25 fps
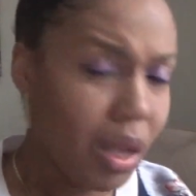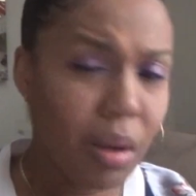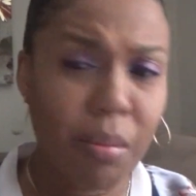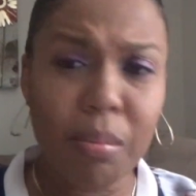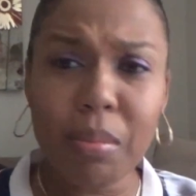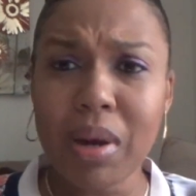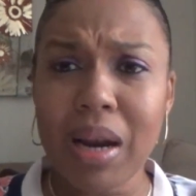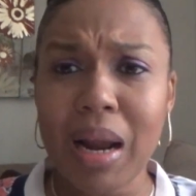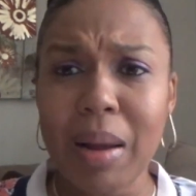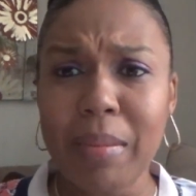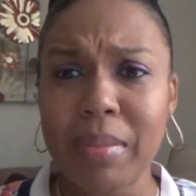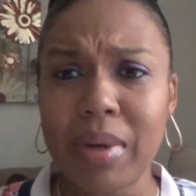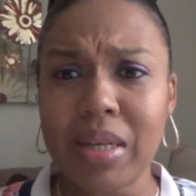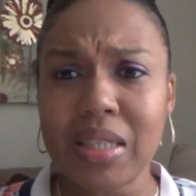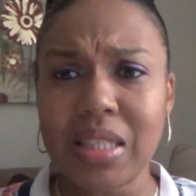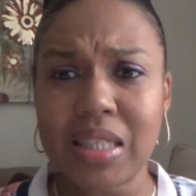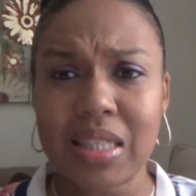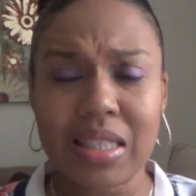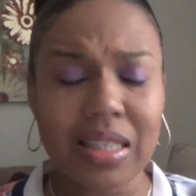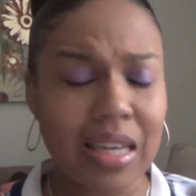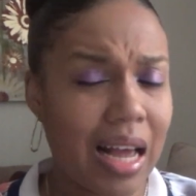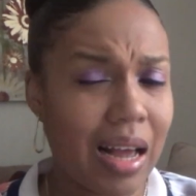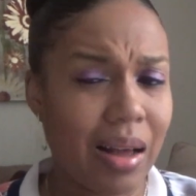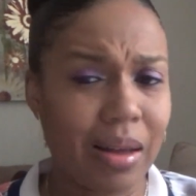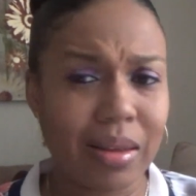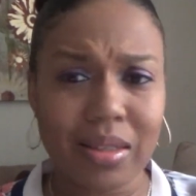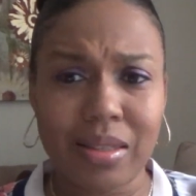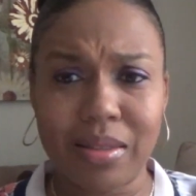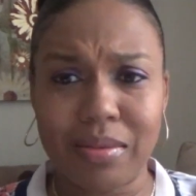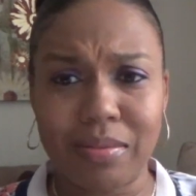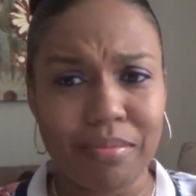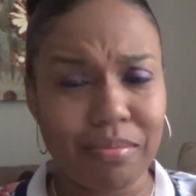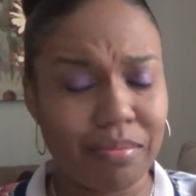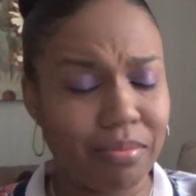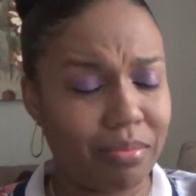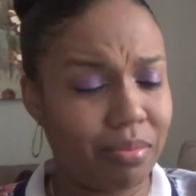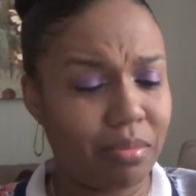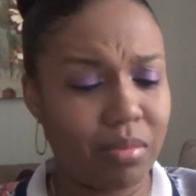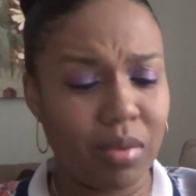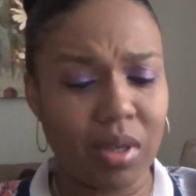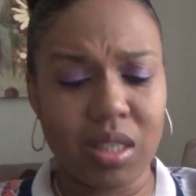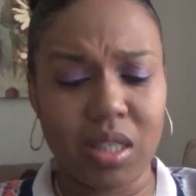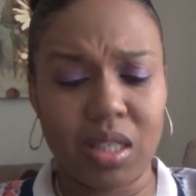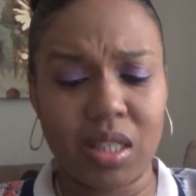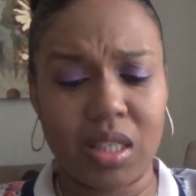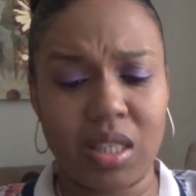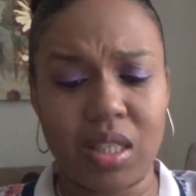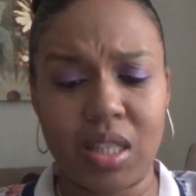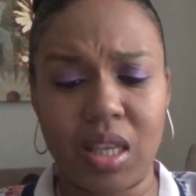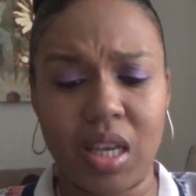but I must have, I
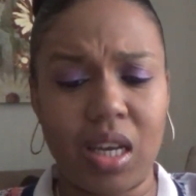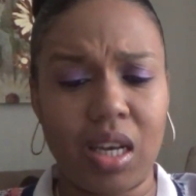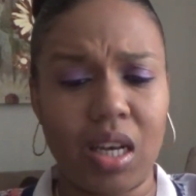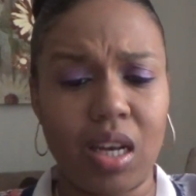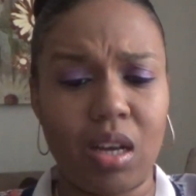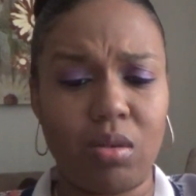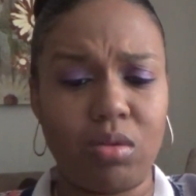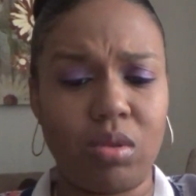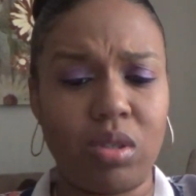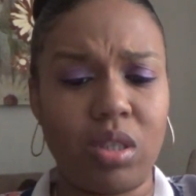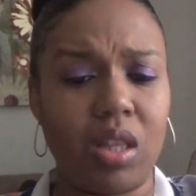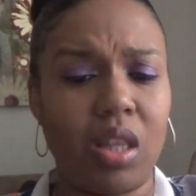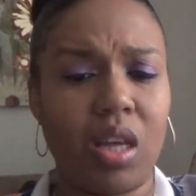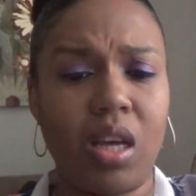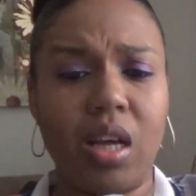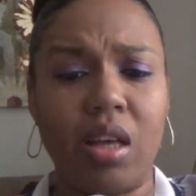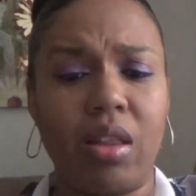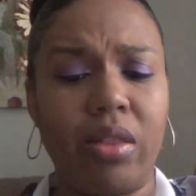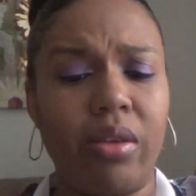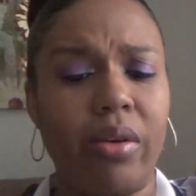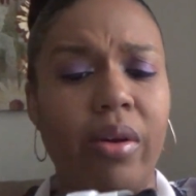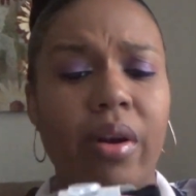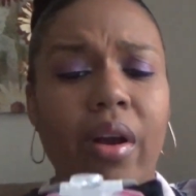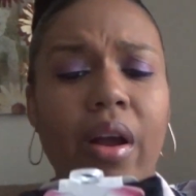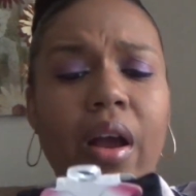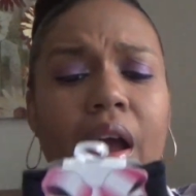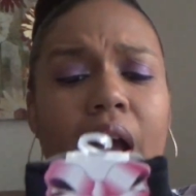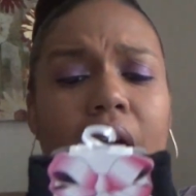must have said no to the other.